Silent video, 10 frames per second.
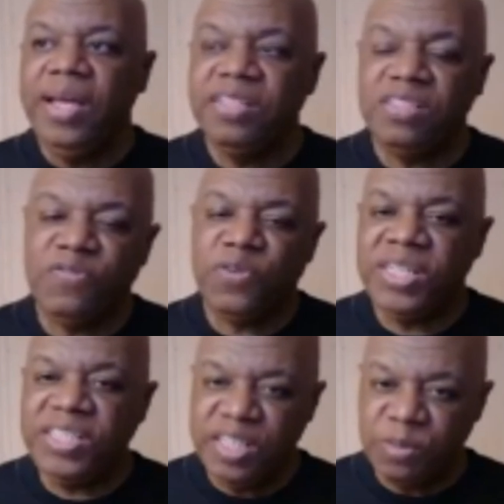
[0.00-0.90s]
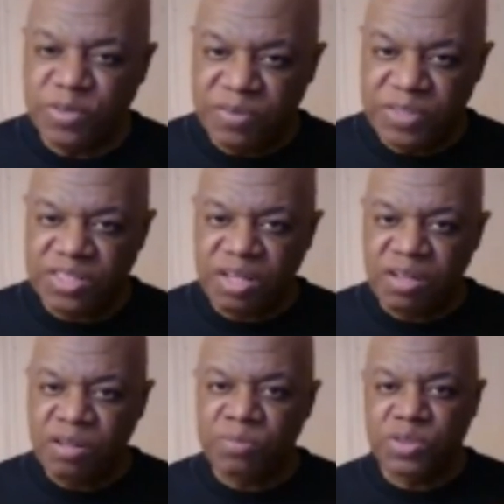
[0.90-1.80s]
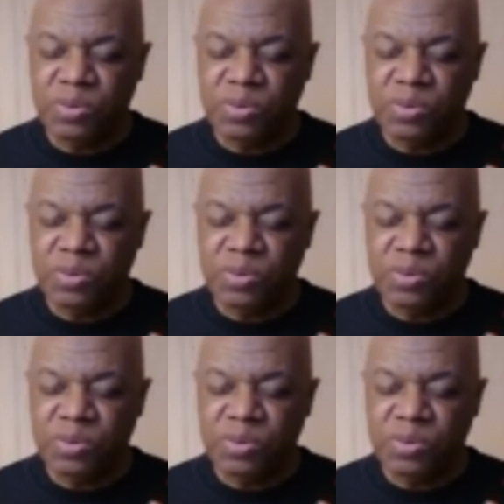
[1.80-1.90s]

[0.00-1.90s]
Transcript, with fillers: It's a fresh hymn for every psalm.